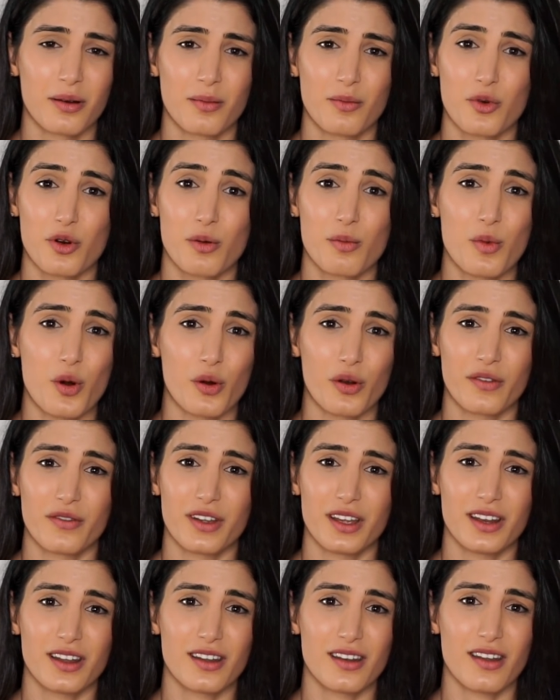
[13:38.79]
more
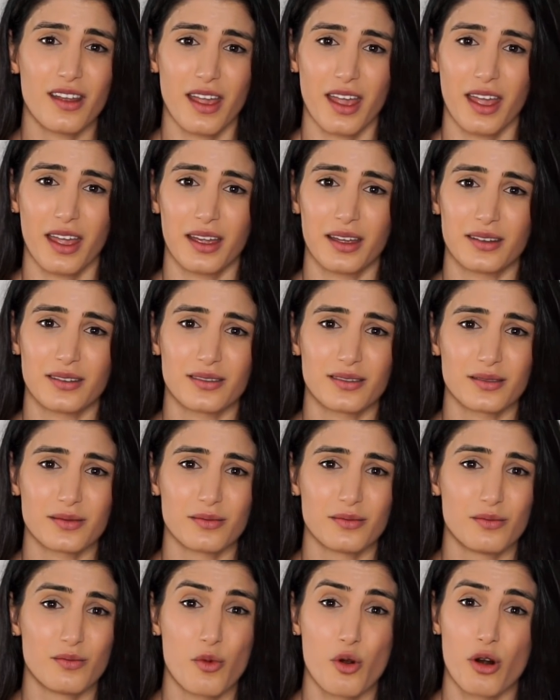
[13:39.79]
motivated, and
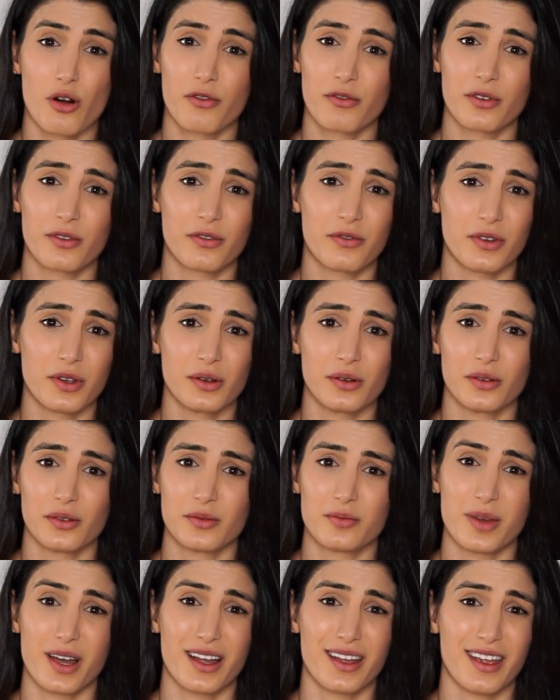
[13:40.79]
more
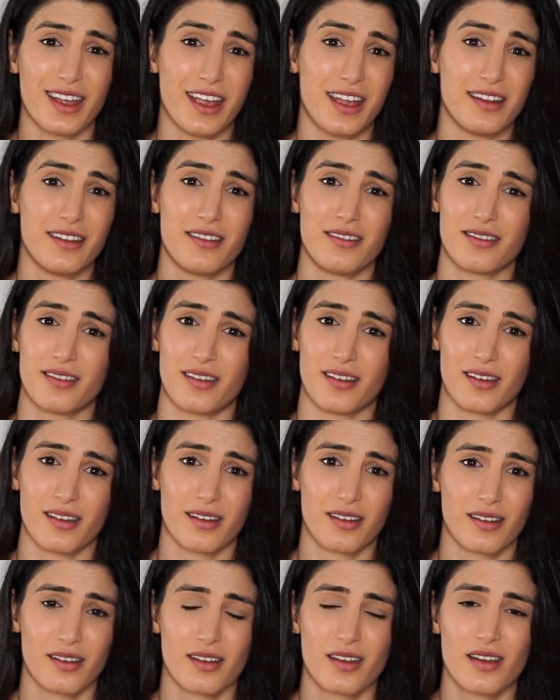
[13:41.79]
fulfilled by anything.